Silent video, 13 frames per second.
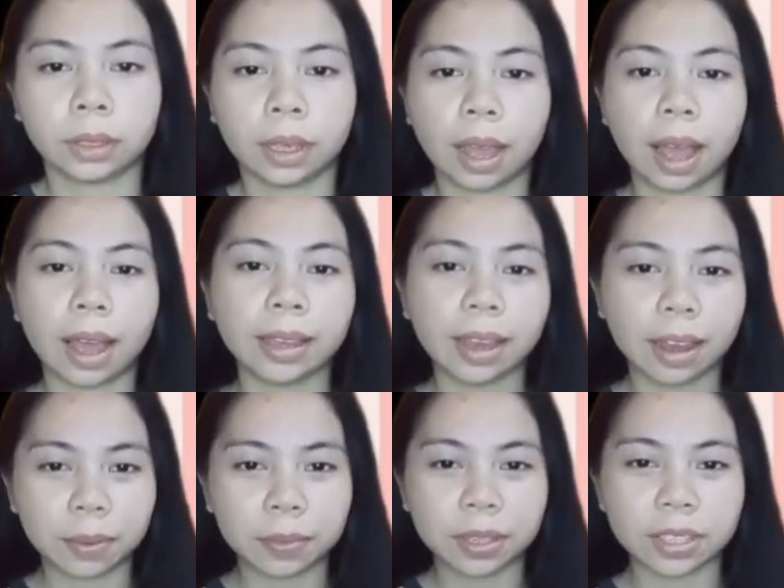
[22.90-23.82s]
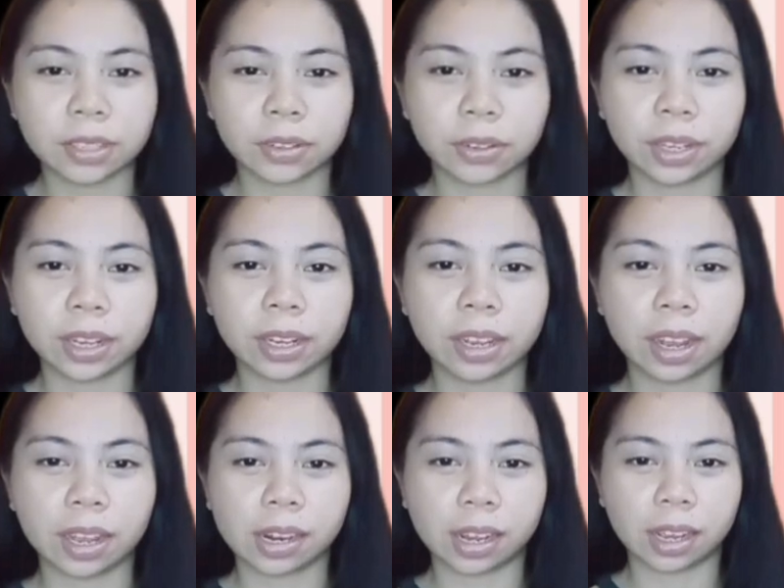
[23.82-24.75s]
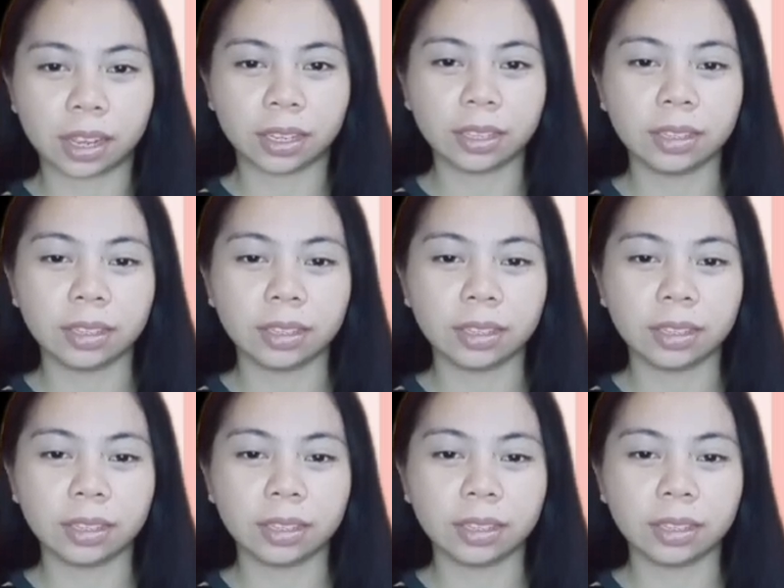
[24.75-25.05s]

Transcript: I am Nasria Galay.